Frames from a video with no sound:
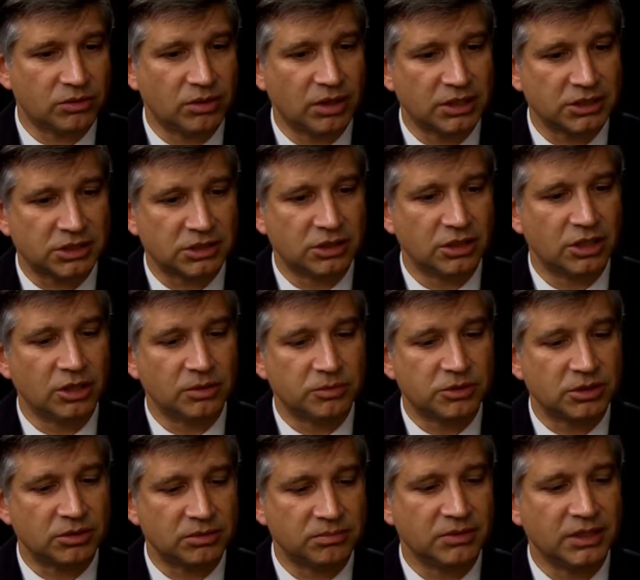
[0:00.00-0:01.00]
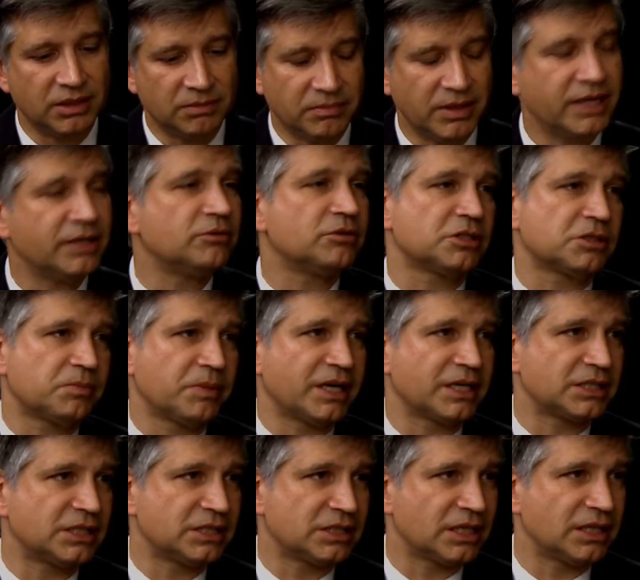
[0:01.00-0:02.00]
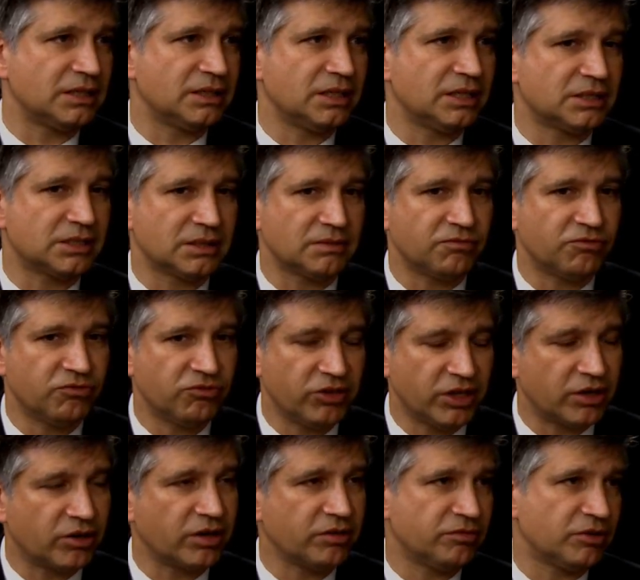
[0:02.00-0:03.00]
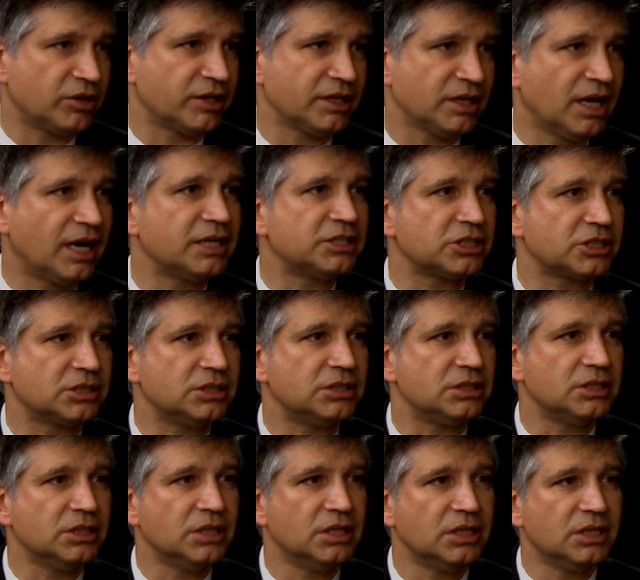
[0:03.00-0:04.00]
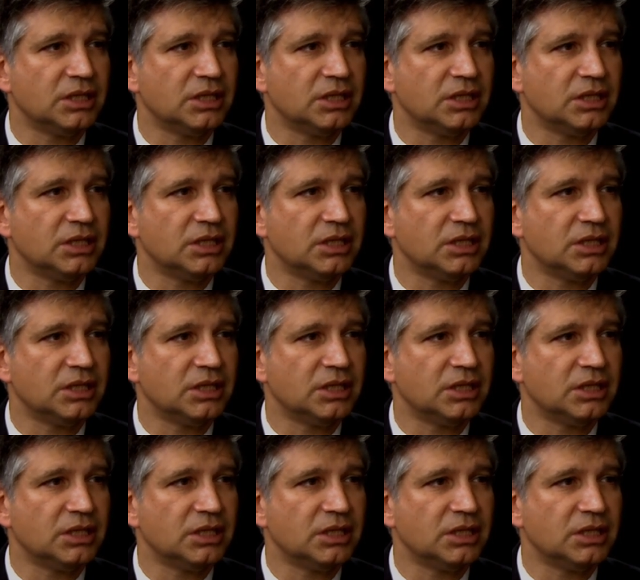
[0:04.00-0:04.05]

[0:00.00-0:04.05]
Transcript: across the globe. So in many respects, it's a very, very logical